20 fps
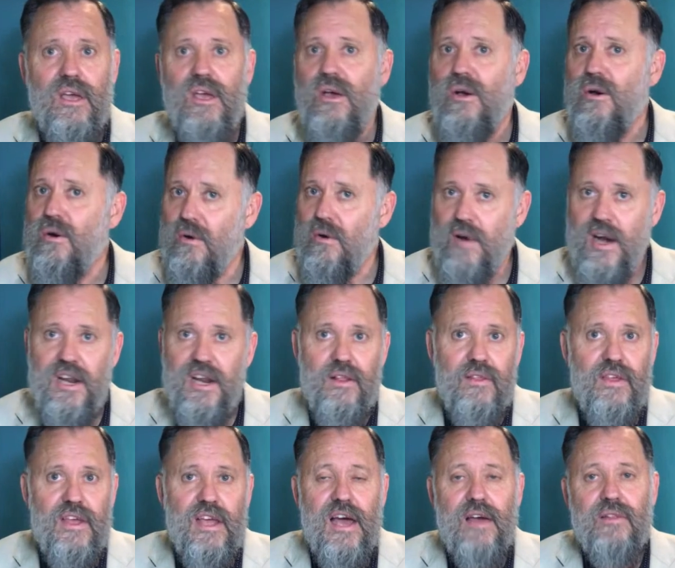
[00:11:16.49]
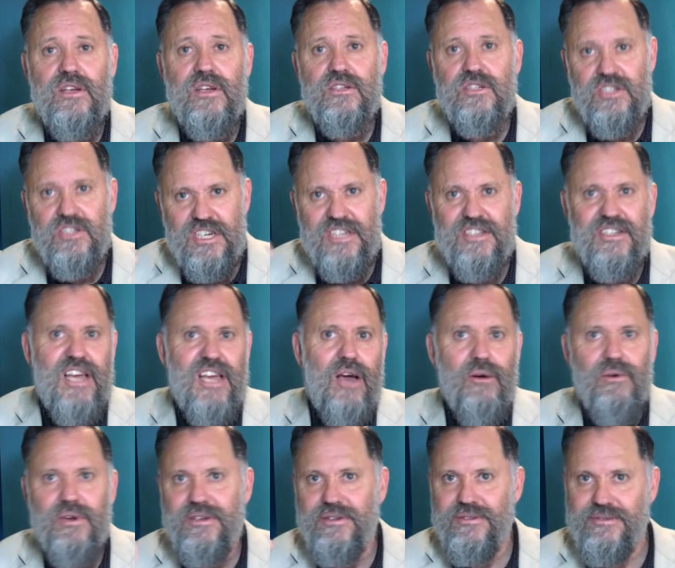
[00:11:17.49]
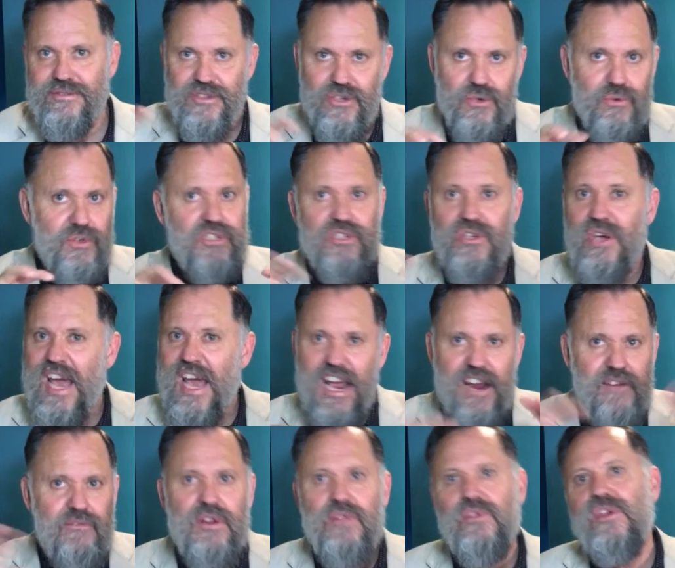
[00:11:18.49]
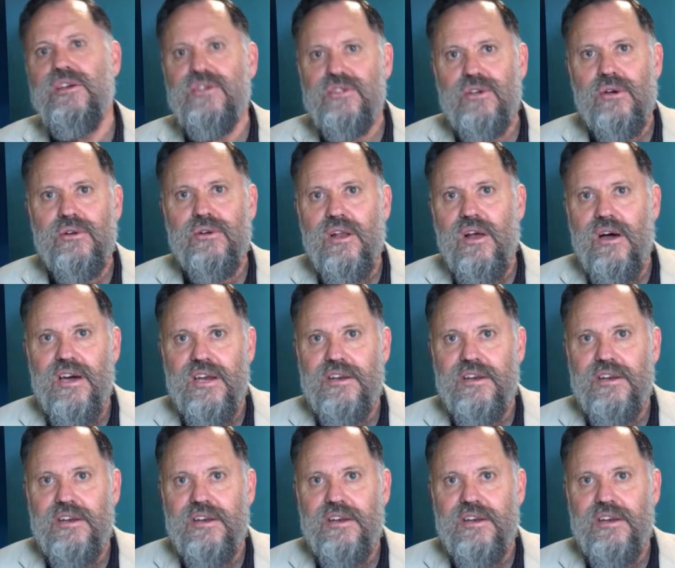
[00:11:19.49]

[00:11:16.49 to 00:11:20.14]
or any of the others, just go and do it. So everything is online.